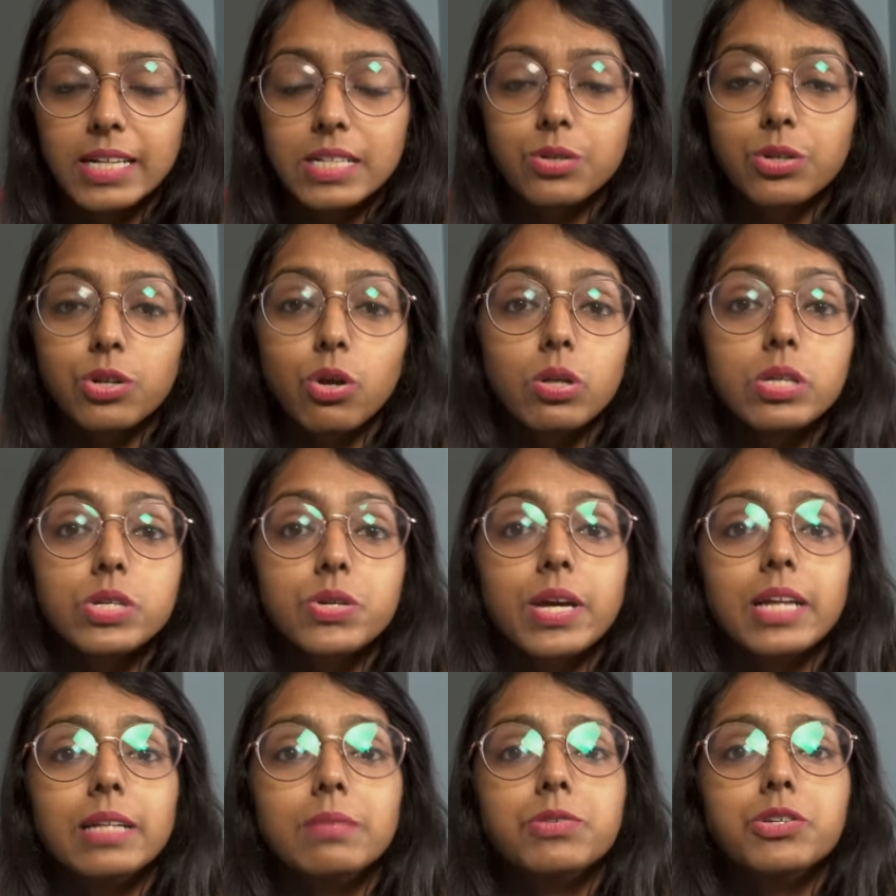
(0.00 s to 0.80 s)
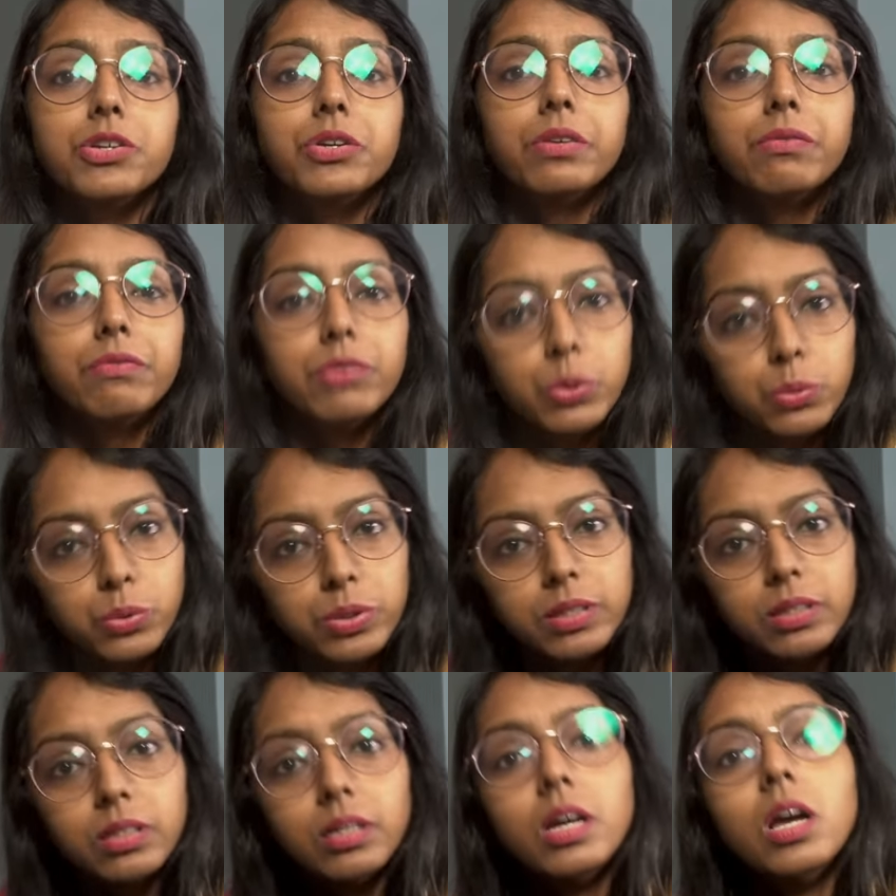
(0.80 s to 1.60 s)
So it also helps you review
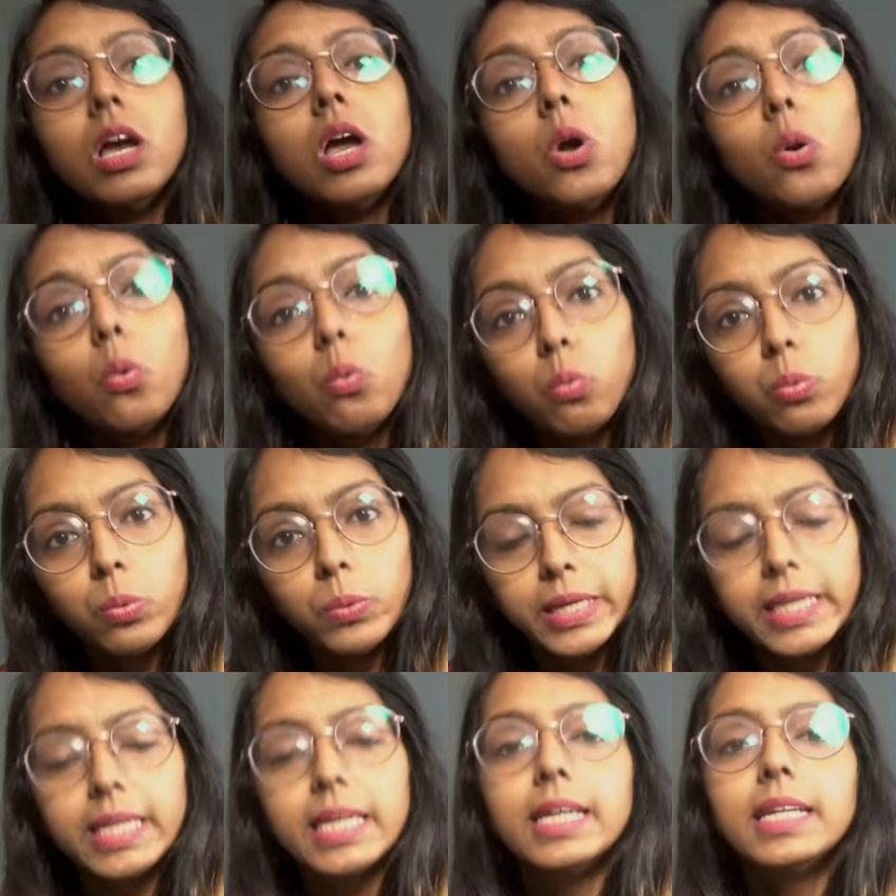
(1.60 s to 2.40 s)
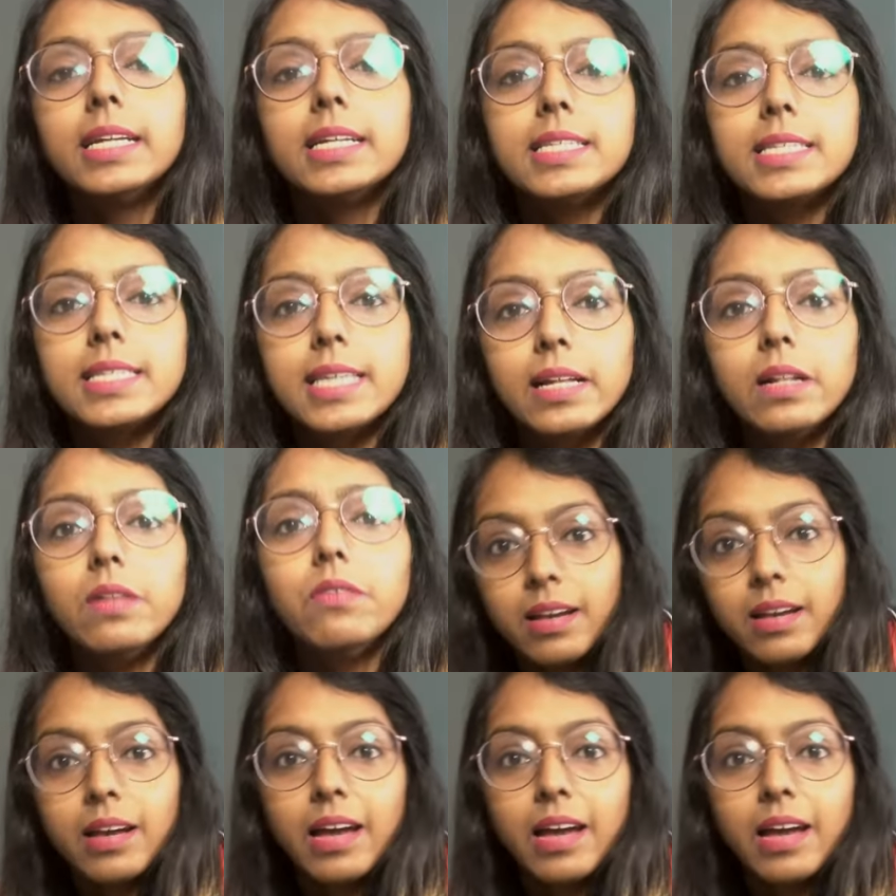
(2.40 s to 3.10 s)
the week in itself.